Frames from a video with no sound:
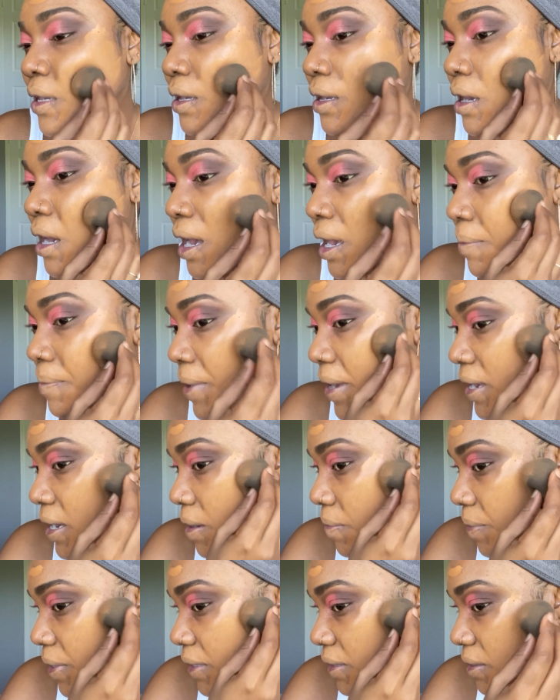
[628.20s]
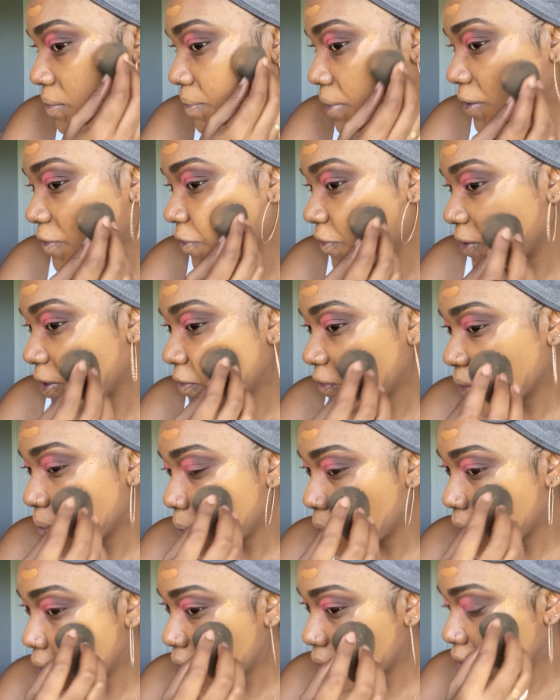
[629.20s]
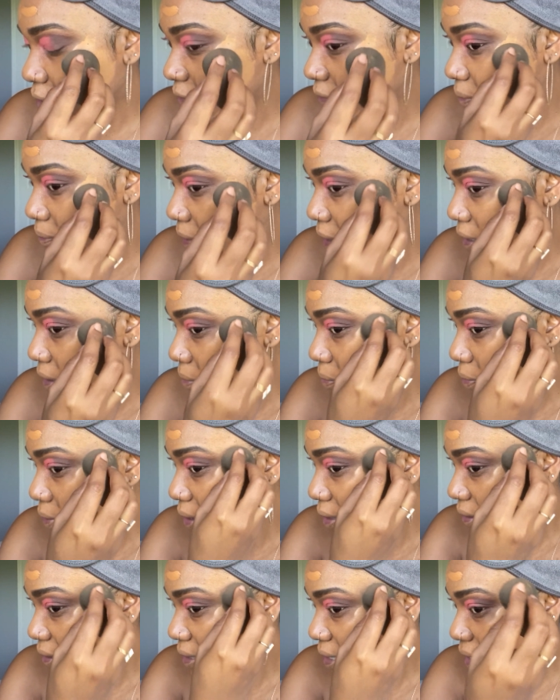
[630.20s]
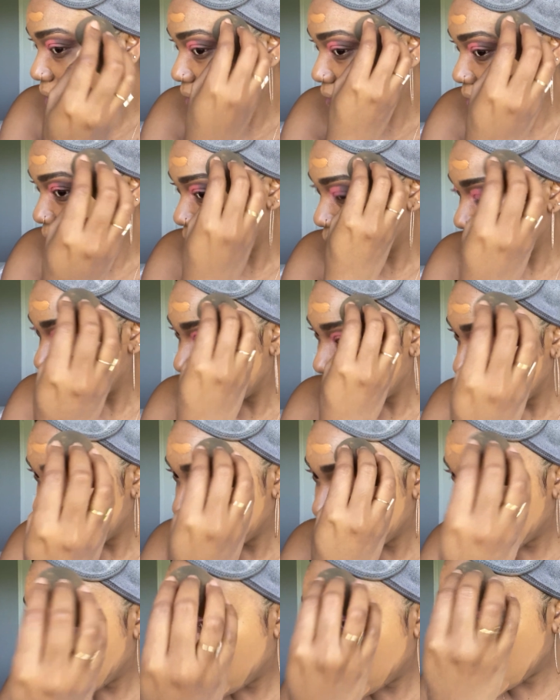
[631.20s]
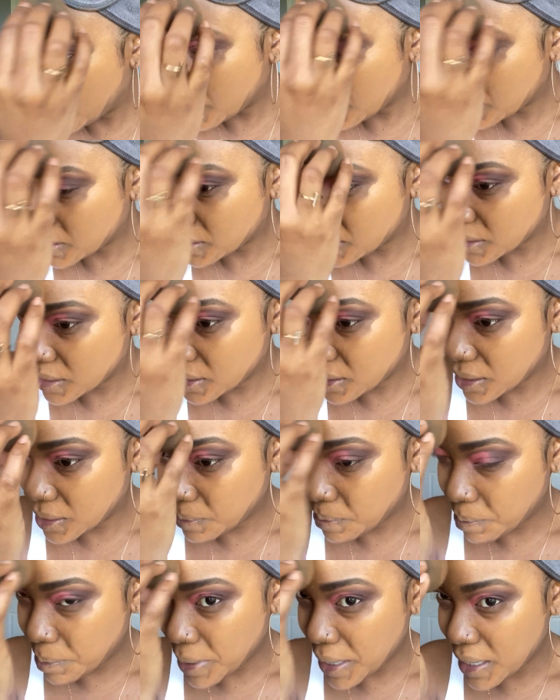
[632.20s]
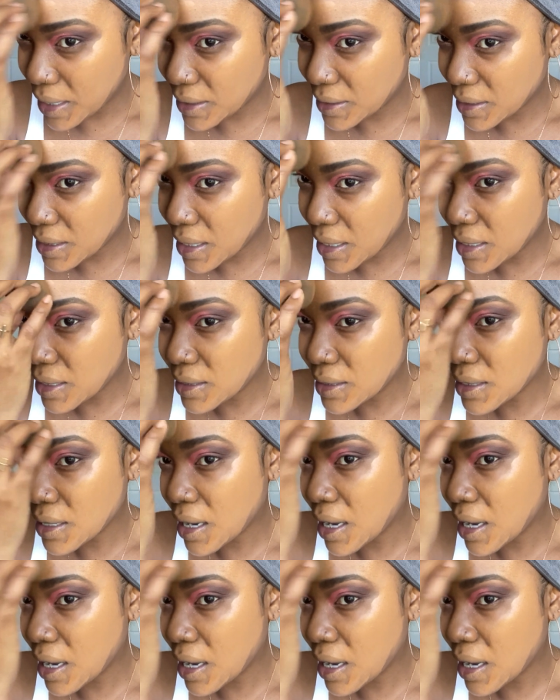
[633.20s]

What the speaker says: Eye makeup isn't my favorite part of the makeup process, but base is.